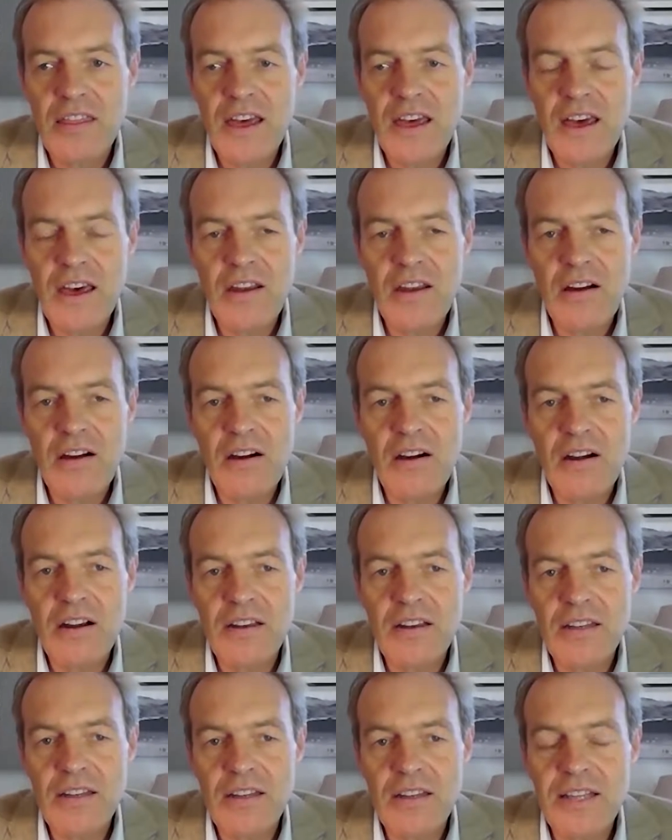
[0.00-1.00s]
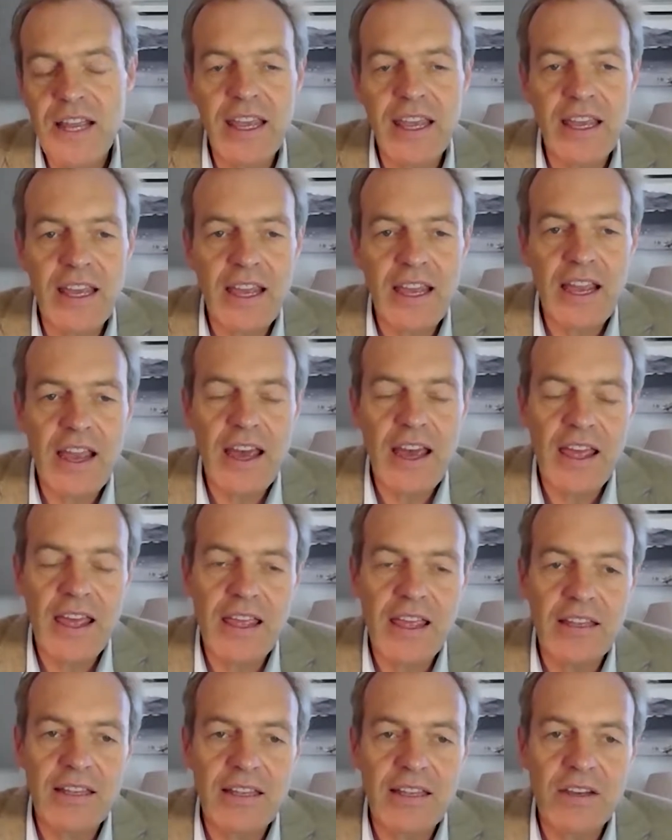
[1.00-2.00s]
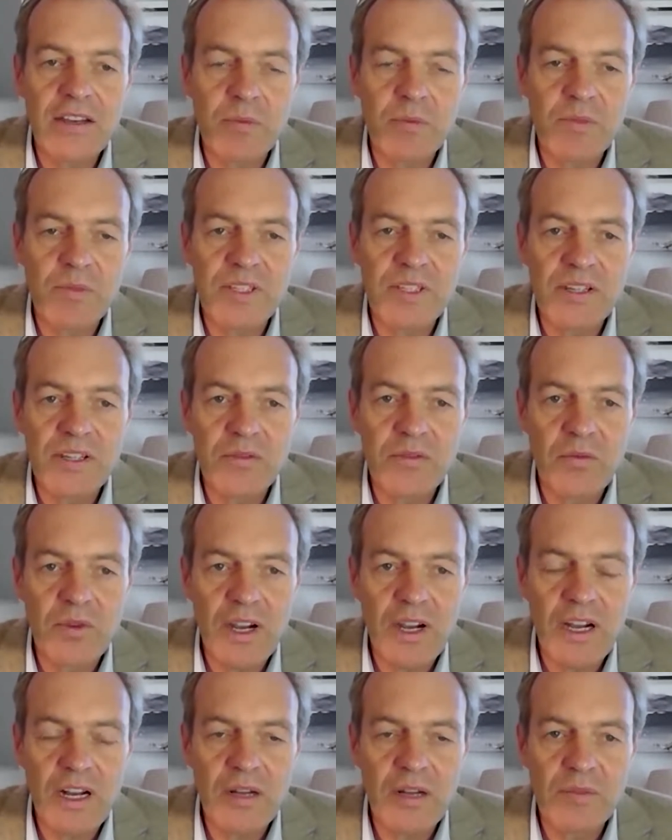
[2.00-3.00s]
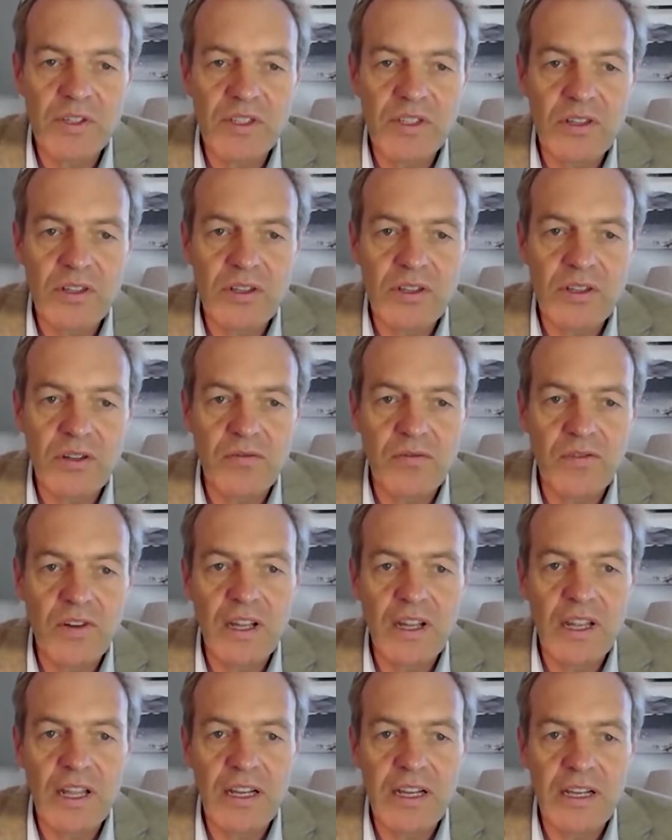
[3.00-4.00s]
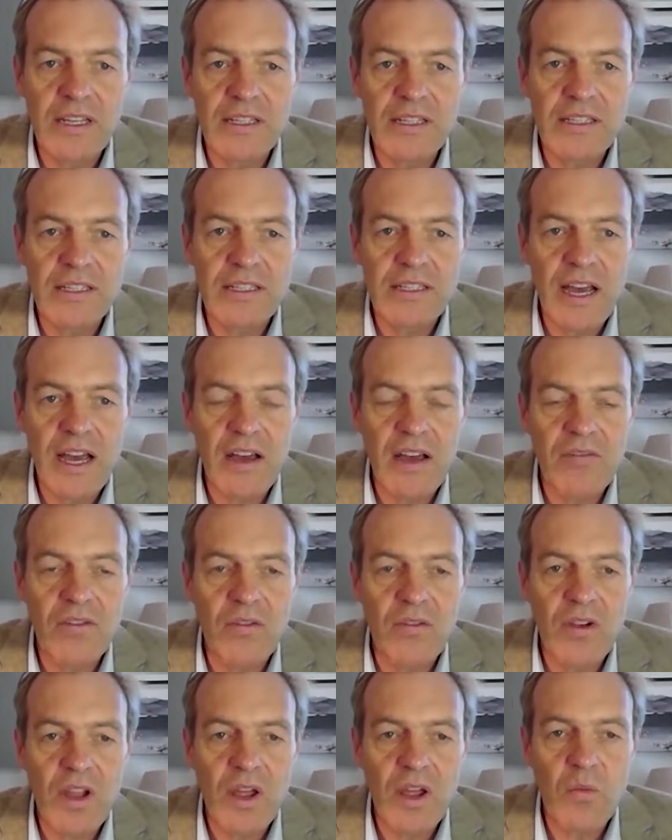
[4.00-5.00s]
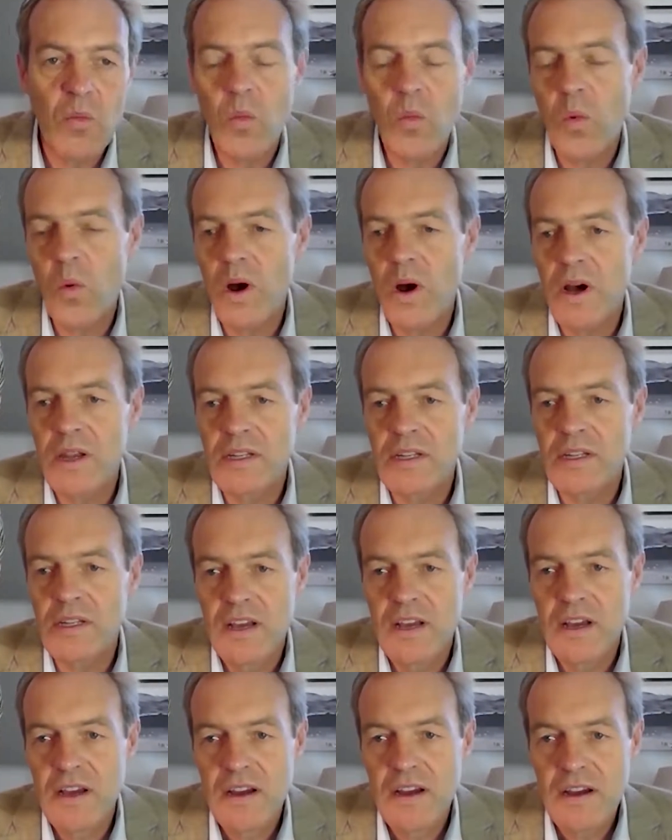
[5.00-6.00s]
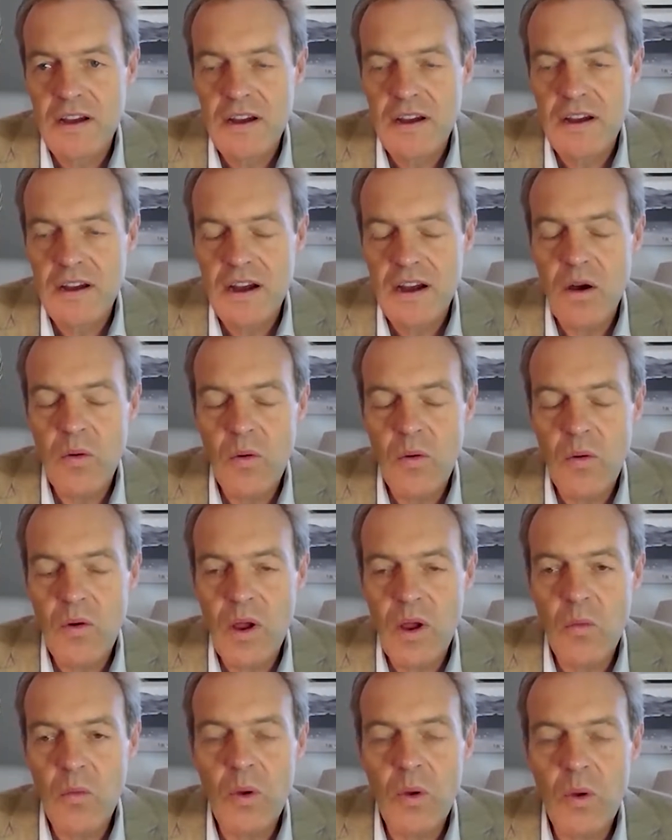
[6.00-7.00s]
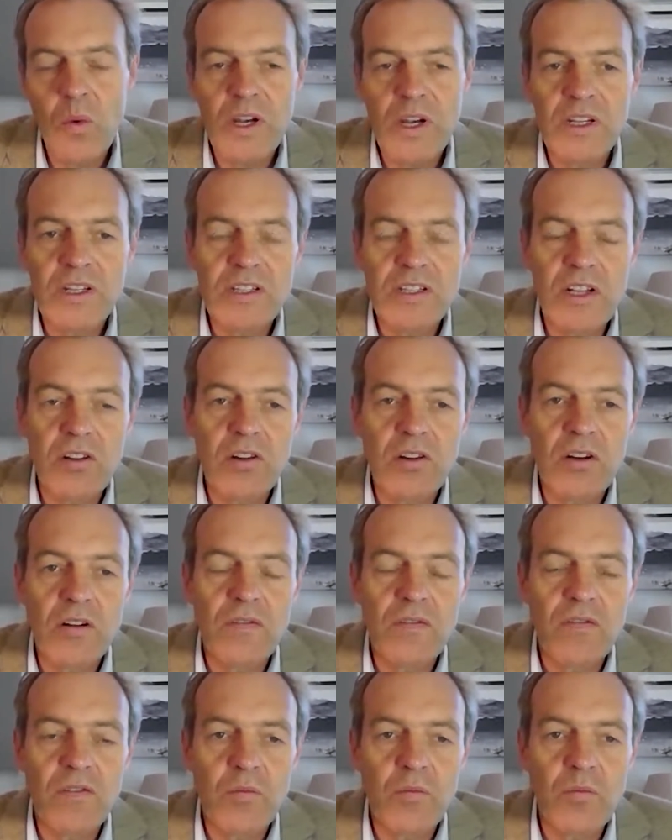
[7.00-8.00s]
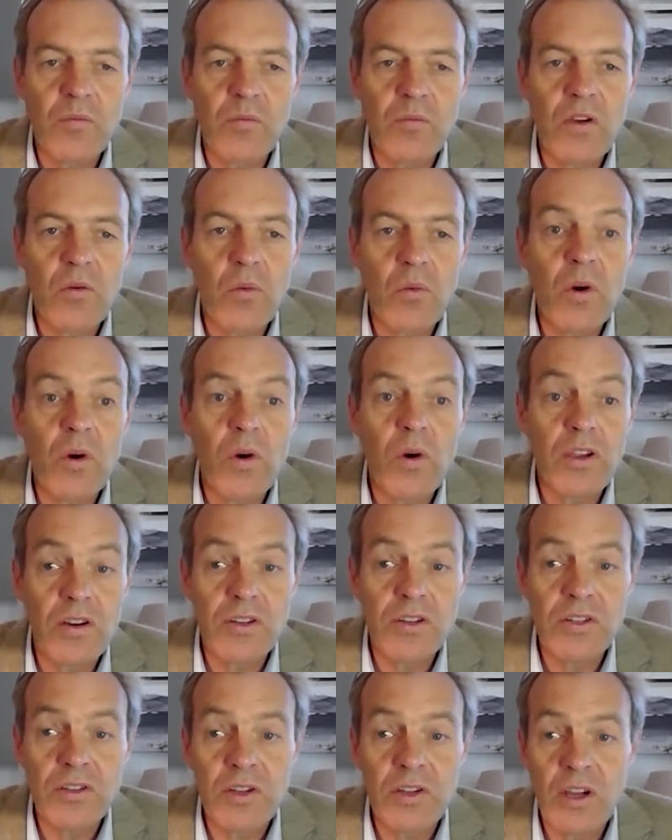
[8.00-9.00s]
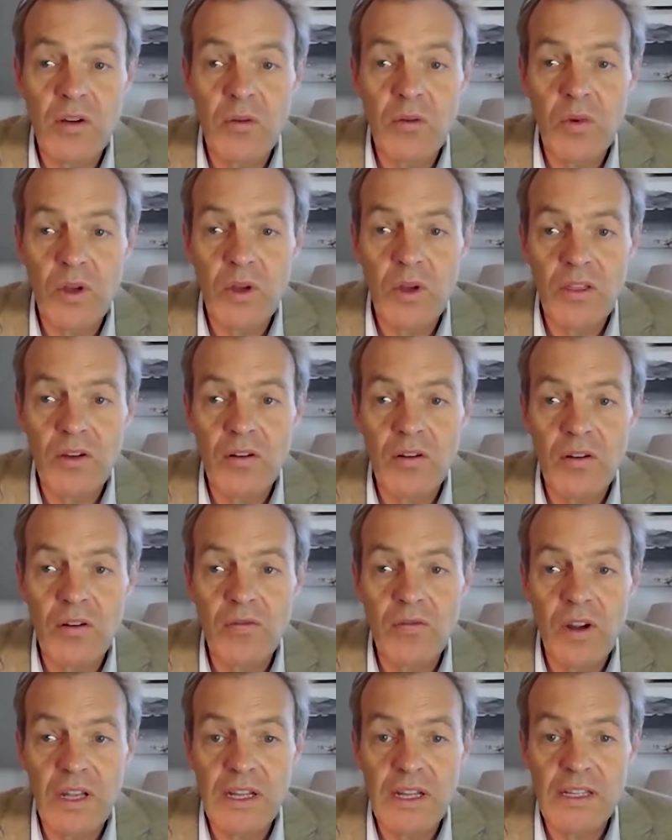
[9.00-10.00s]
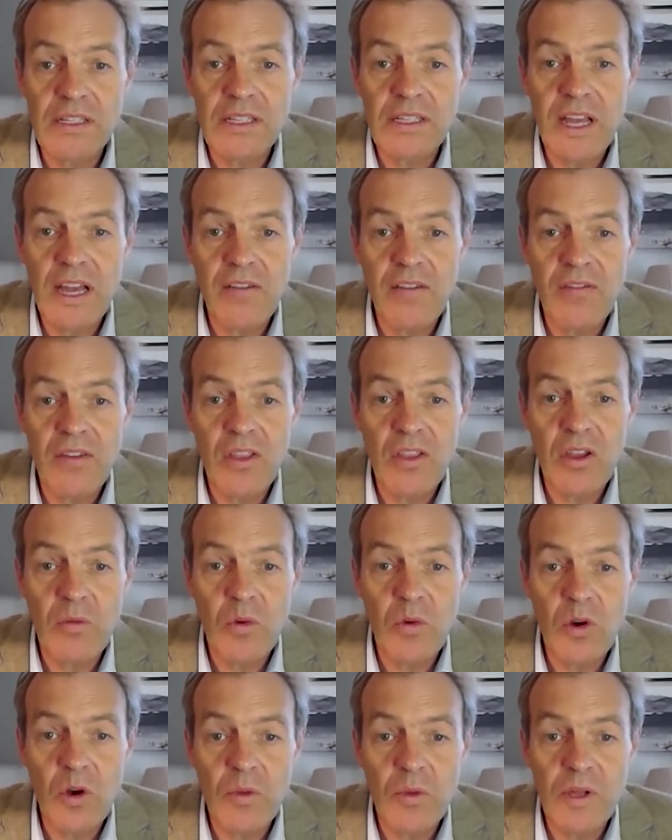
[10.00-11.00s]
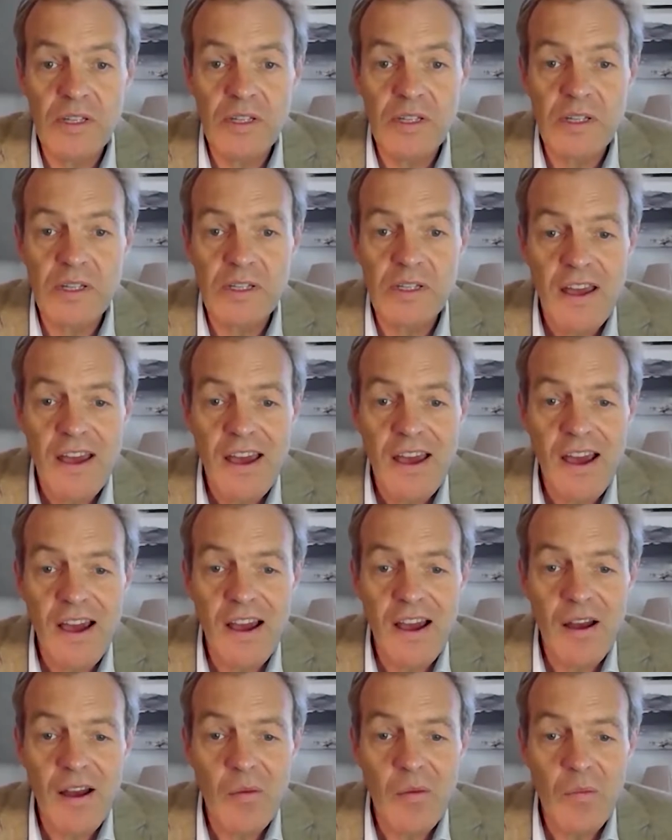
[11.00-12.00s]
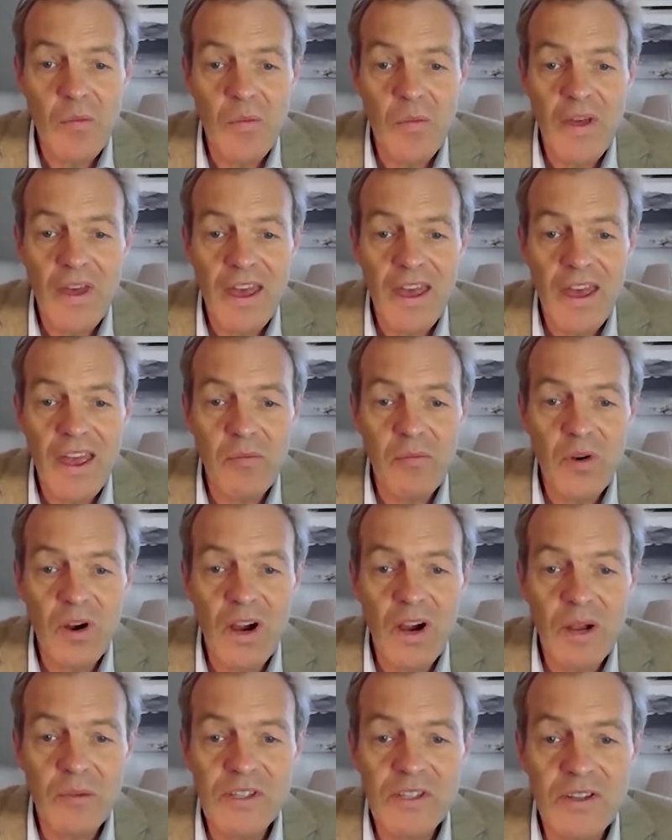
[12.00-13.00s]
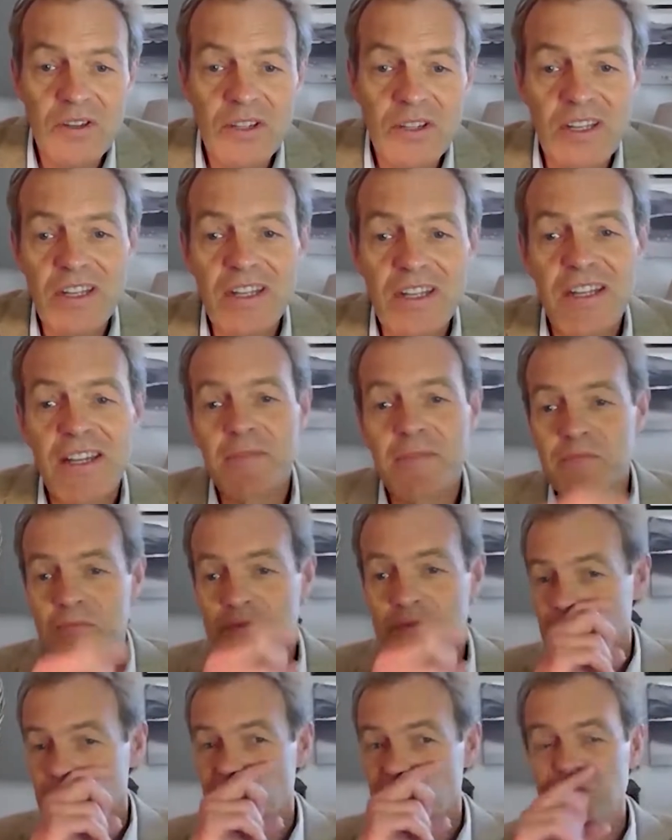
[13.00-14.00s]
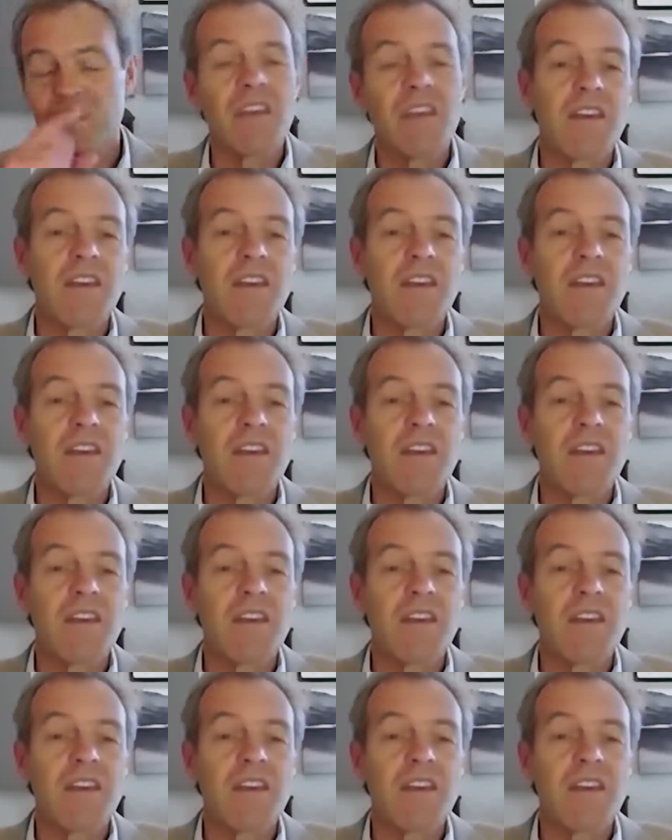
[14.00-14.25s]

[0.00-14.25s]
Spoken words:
that are taking a leadership position when it comes to frontline staff, and we wanted to learn from you what you're doing with your frontline staff at the moment, and perhaps you can